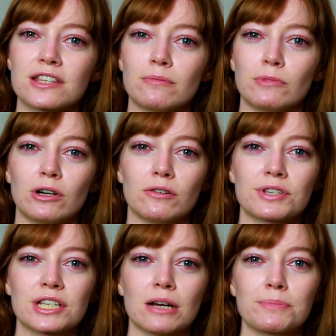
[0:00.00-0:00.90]
the
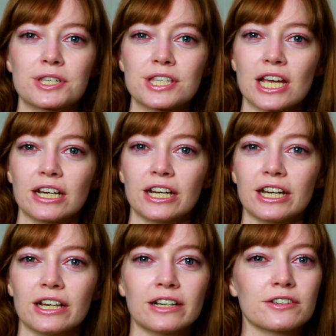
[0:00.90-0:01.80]
most
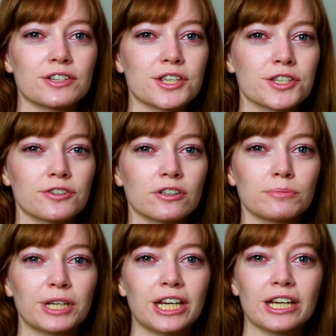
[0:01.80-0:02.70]
upsetting,
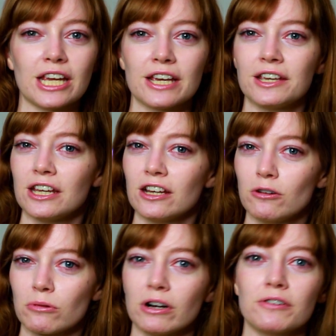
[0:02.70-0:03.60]
disturbing, icky,
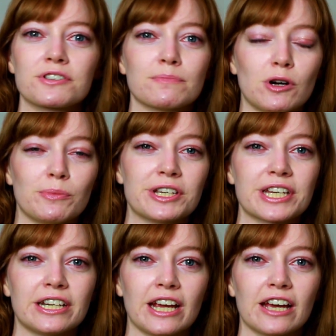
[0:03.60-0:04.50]
gross
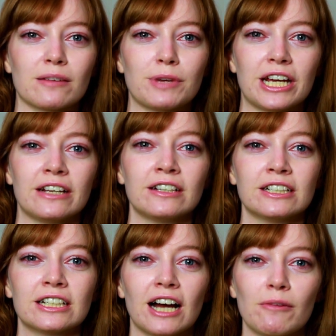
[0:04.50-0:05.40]
moment in anime.
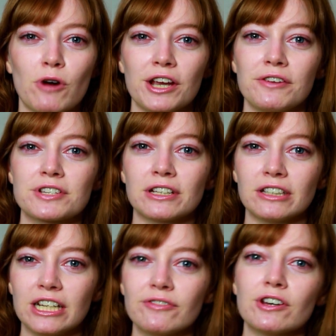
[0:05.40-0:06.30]
I want you to
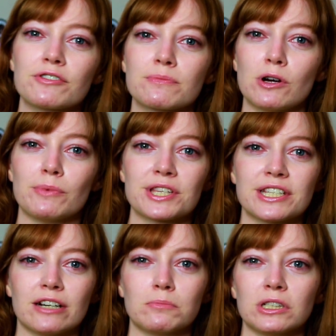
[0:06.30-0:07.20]
leave those moments
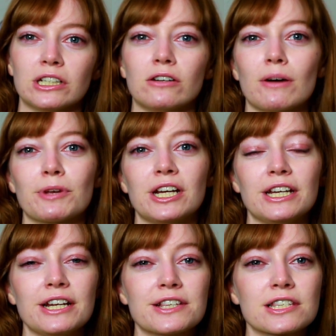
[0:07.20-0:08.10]
down below. I'm going to
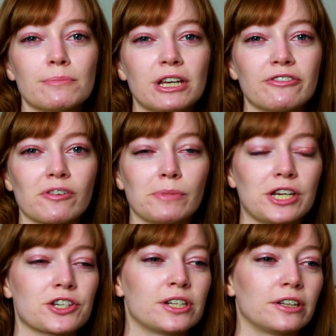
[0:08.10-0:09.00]
need some
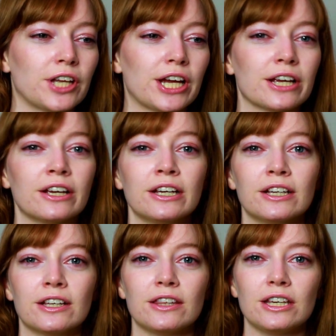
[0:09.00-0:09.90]
information like
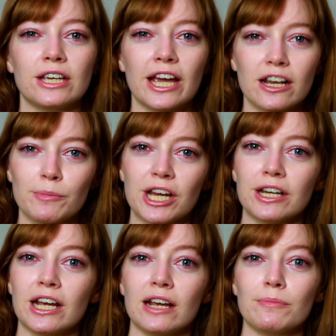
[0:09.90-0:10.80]
the anime
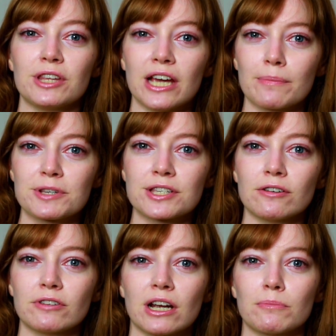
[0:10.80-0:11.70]
name, the
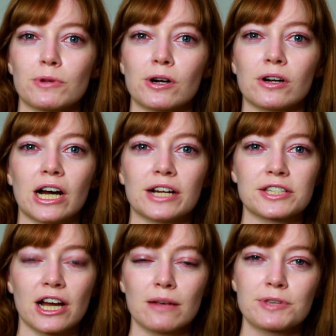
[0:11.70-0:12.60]
episode number, uh,
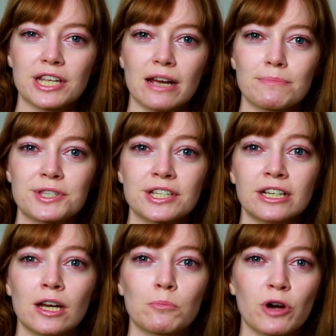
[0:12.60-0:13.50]
timestamps,
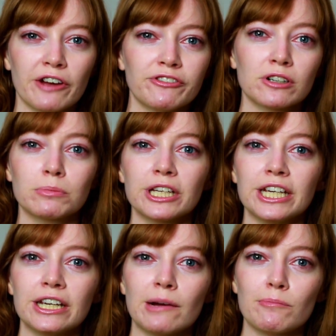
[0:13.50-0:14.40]

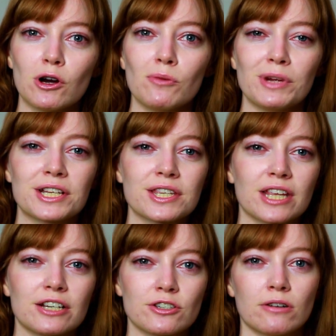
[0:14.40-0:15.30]
preferably moments
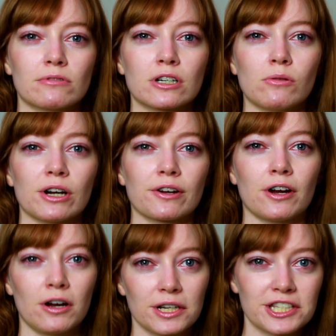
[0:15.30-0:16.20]
that don't require
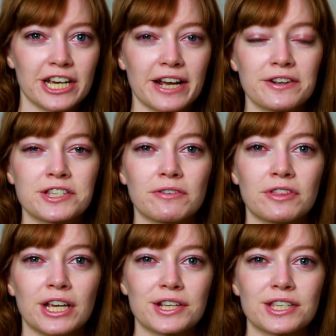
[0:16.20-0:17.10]
context, so
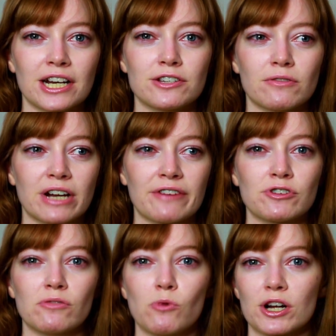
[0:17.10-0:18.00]
things that I don't have
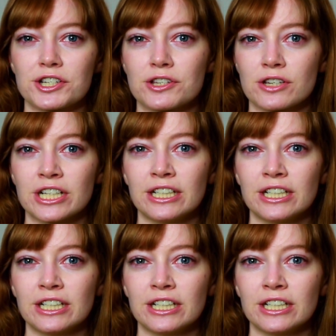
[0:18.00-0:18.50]
to have watched